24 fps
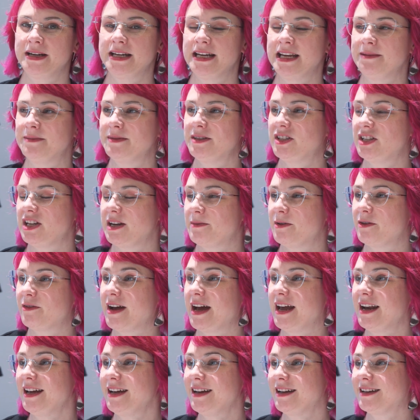name is Jemma
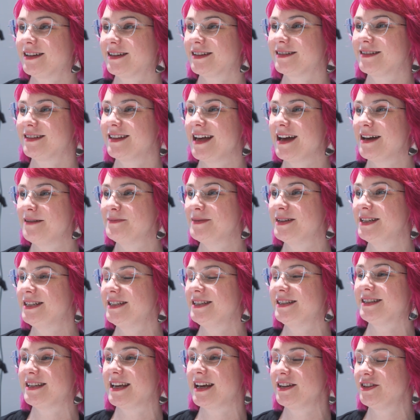Radick. I'm a
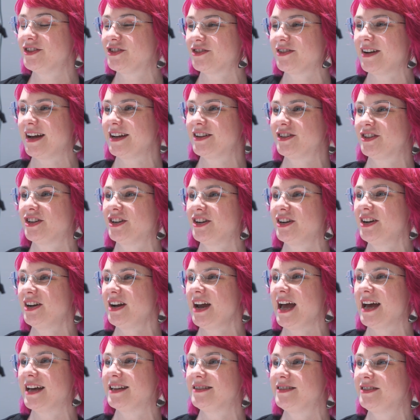design director
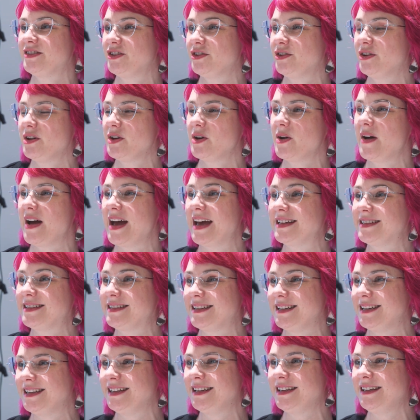at Studio
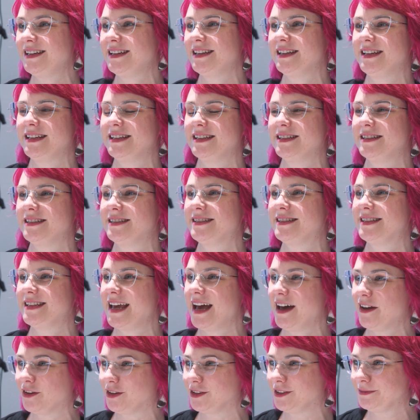SC in
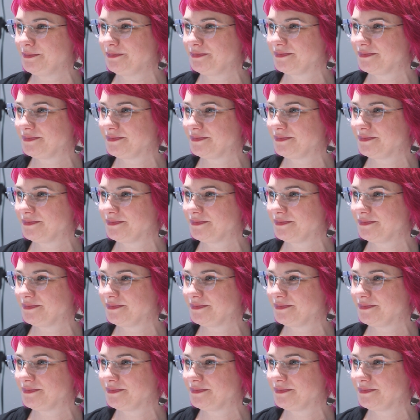Seattle.